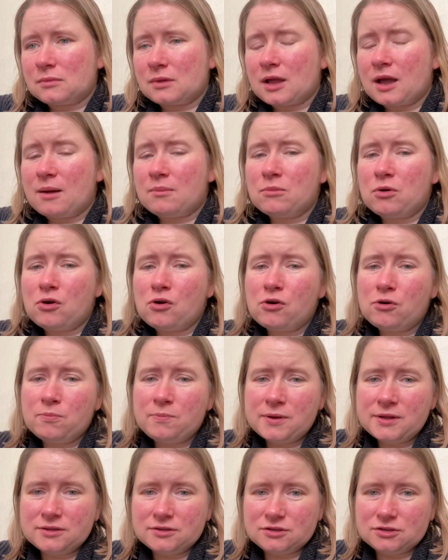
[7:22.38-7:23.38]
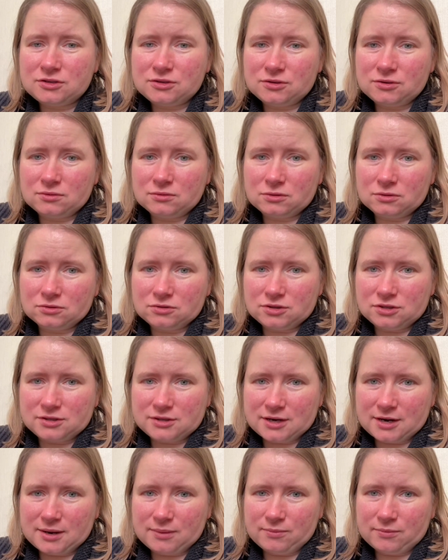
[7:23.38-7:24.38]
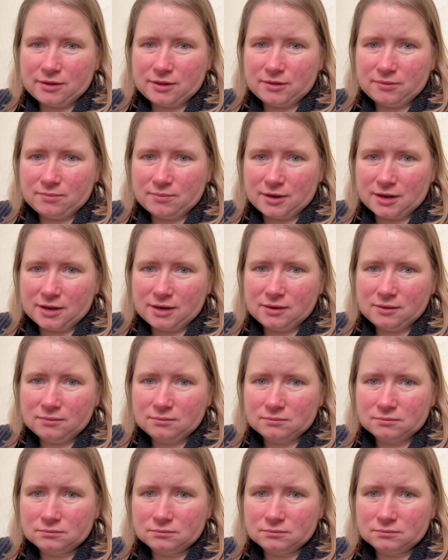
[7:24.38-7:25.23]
I'm hoping to do lunchtime with me.